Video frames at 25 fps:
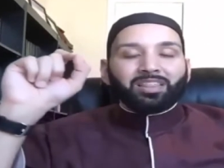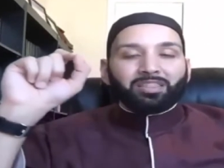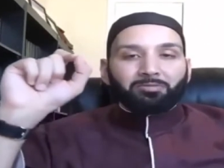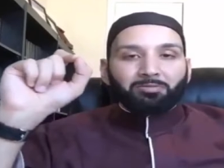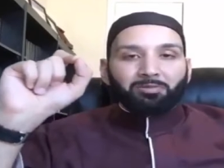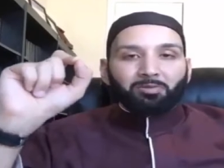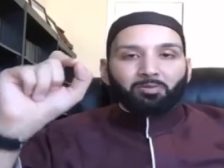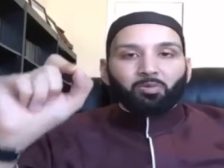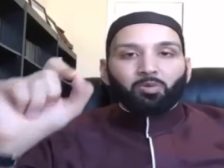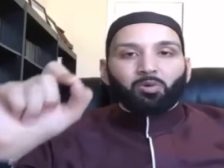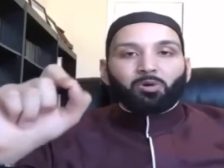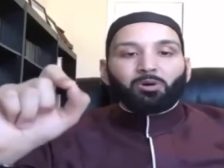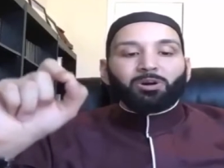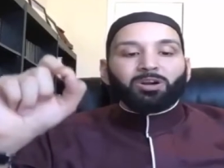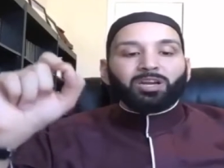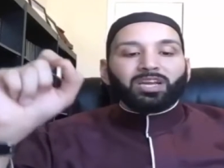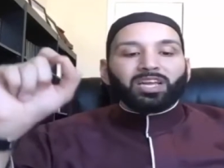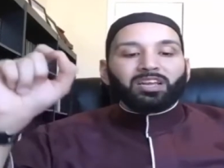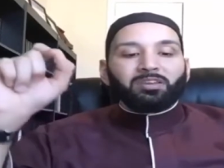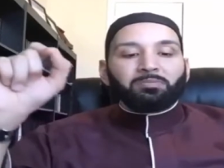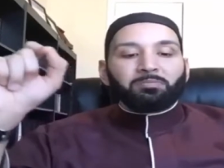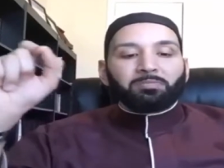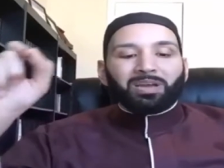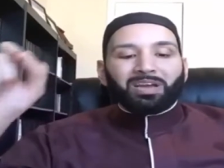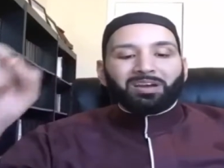the
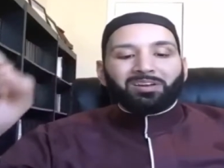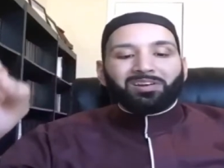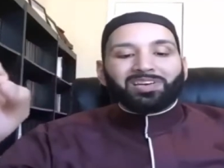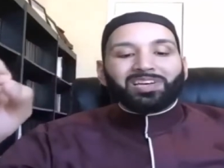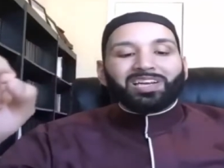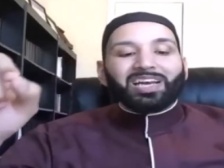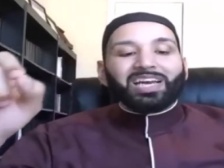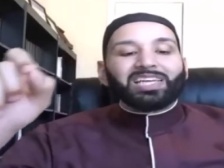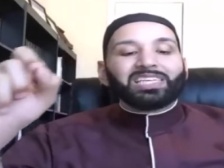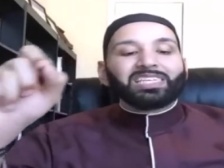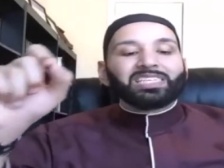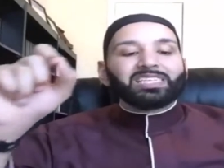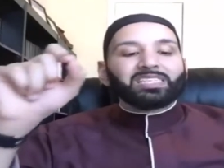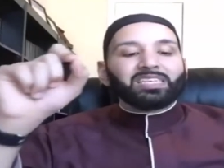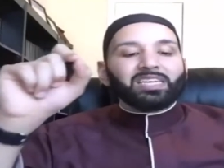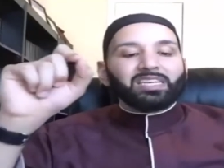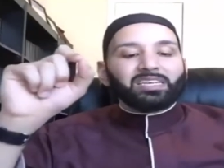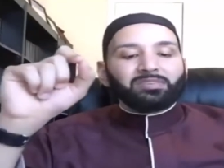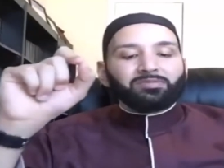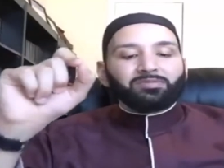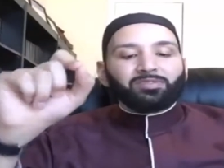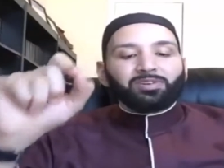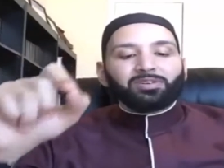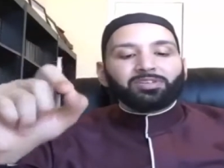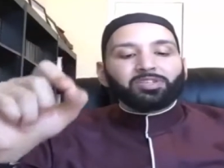reward in paradise
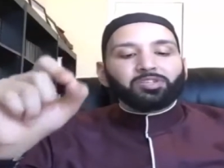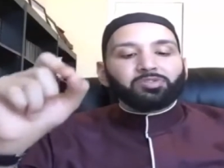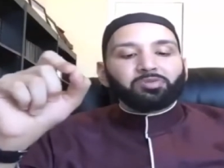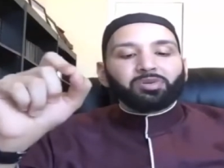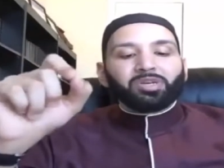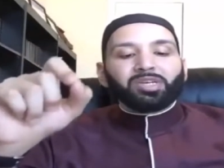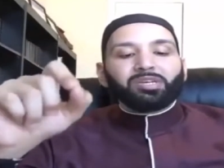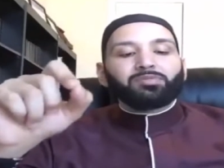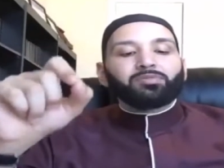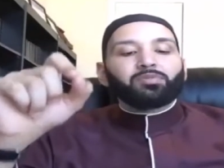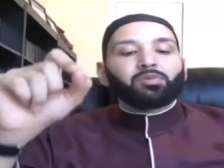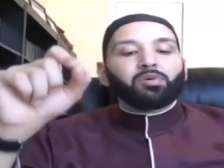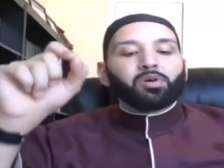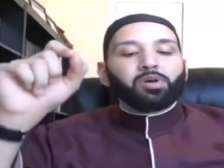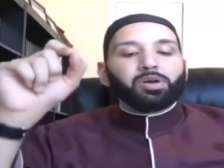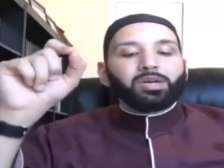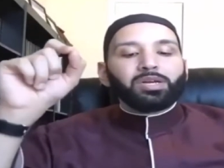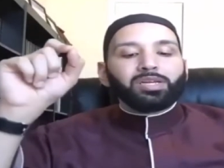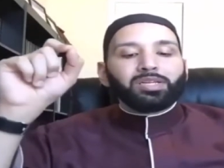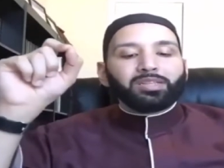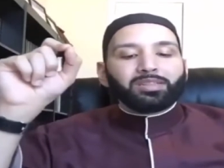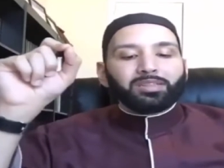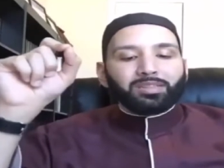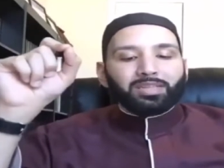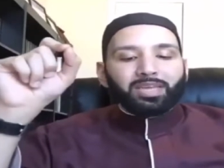in verse
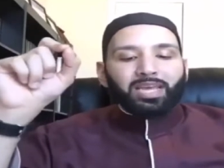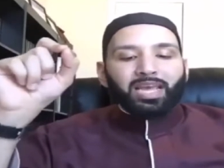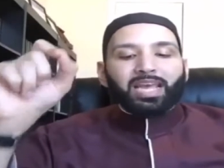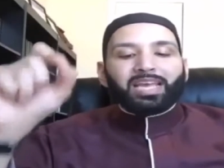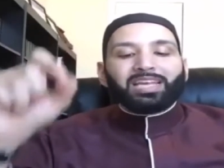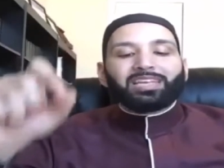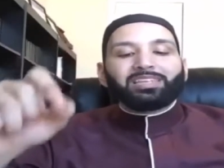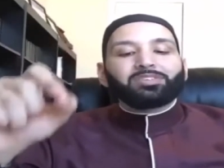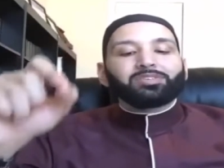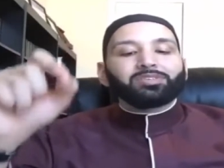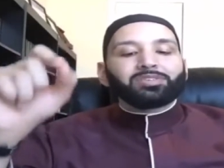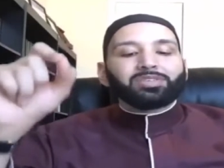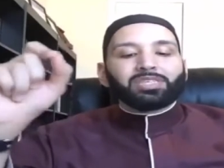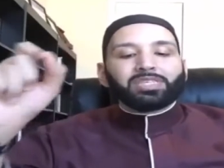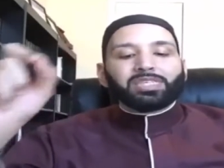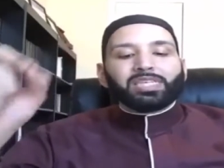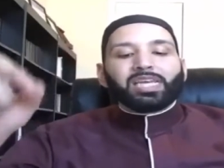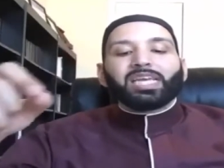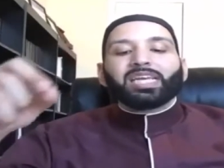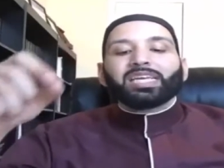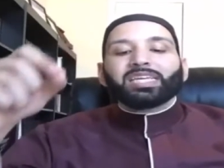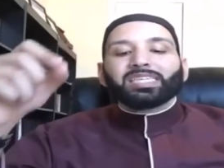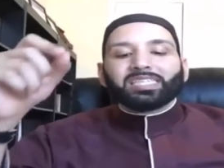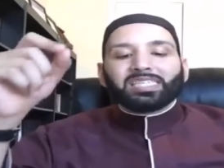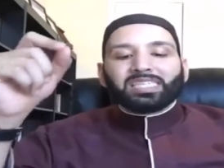24, the angel
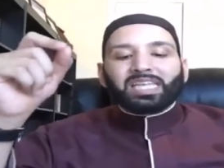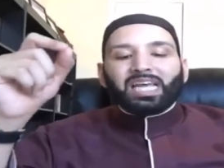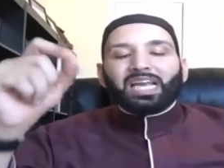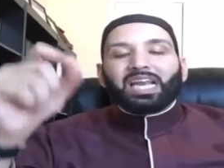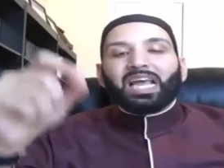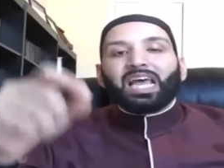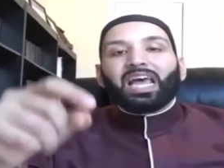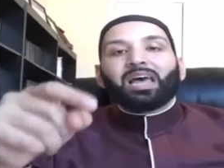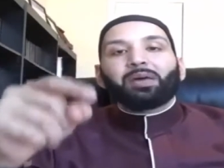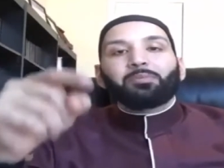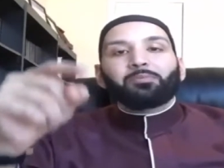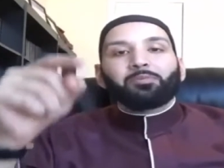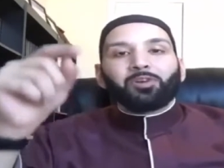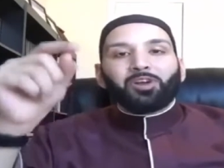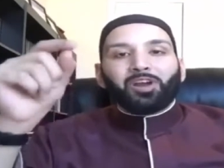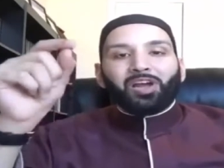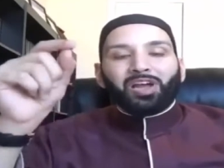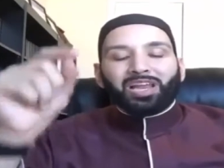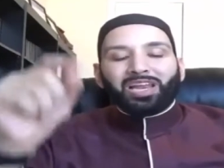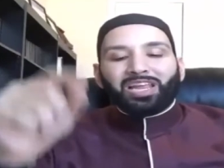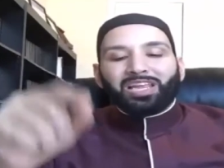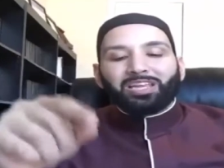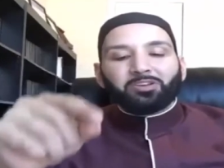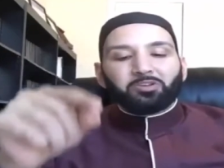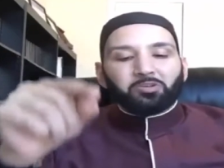saying, Salamun
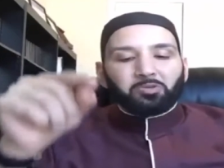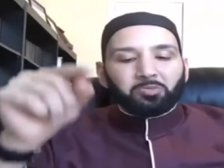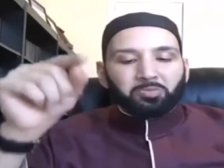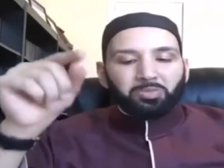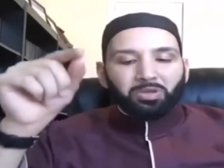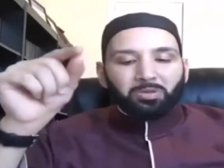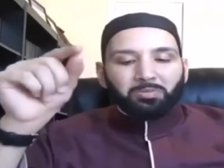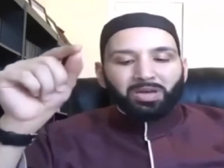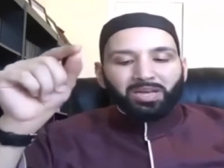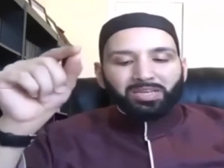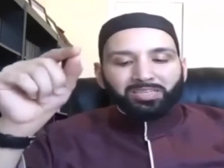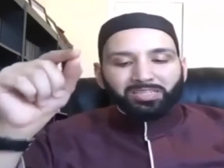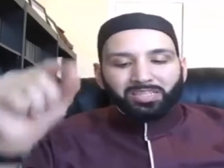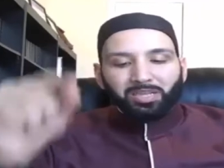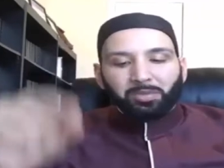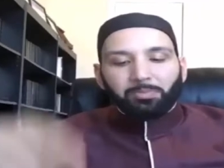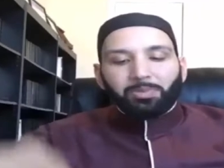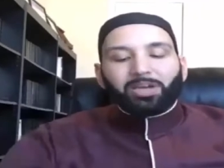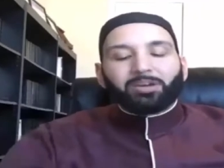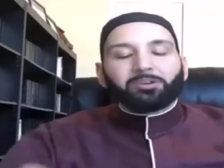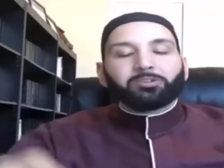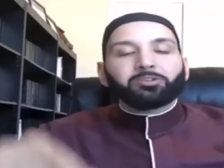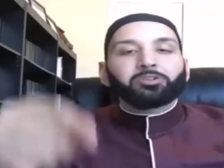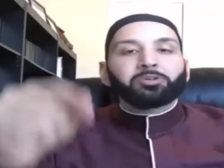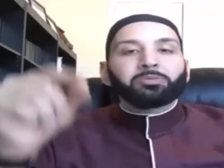alaykum bima
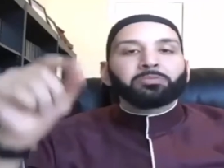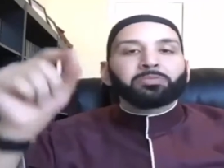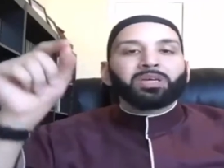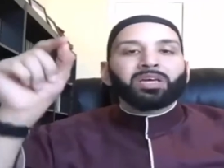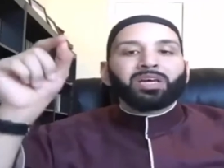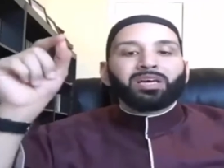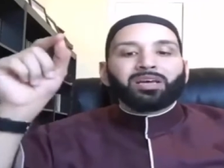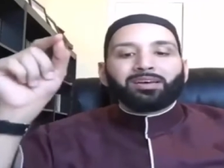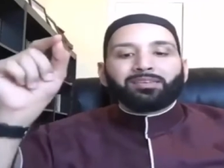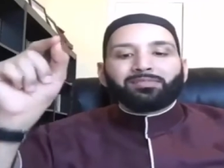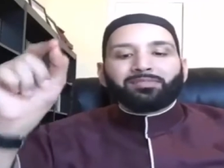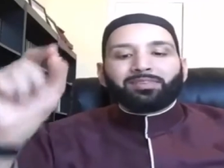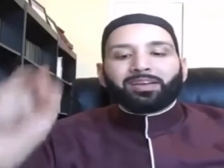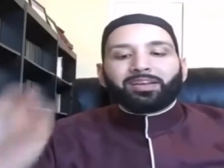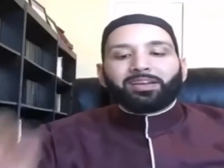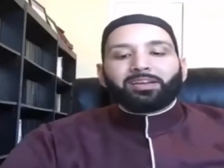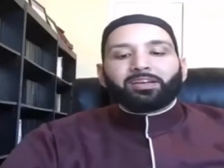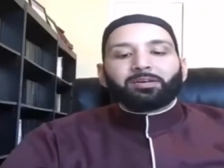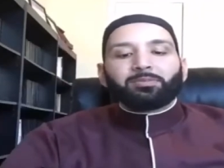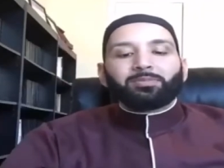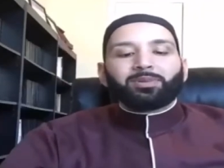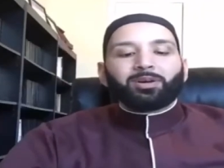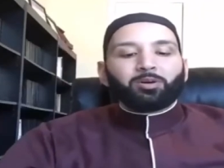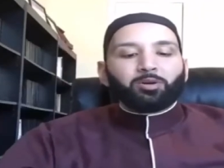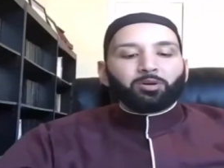sabartum, fa
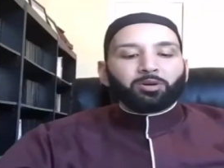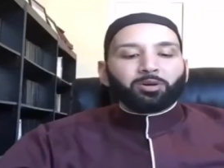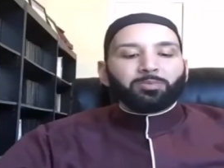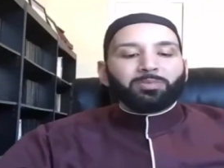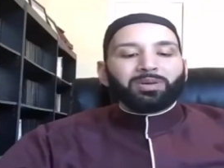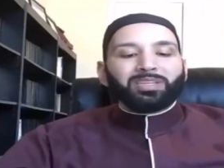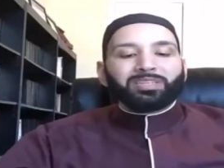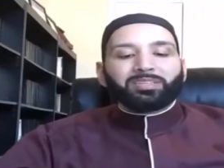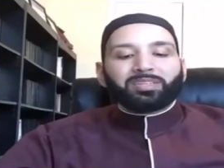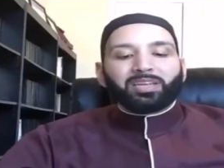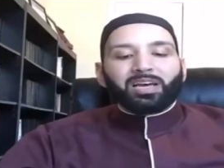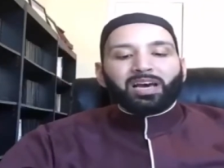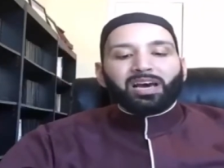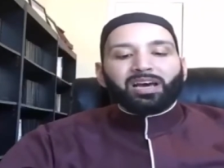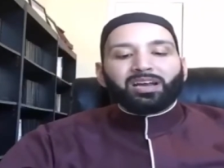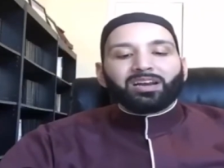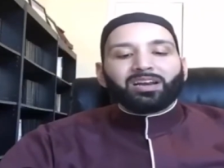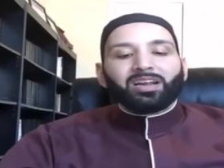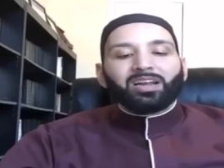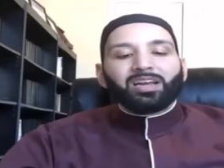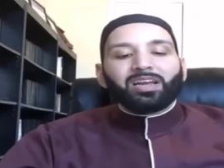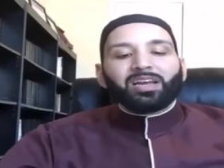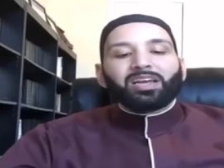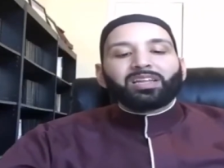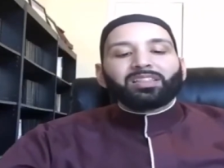uqbad dar,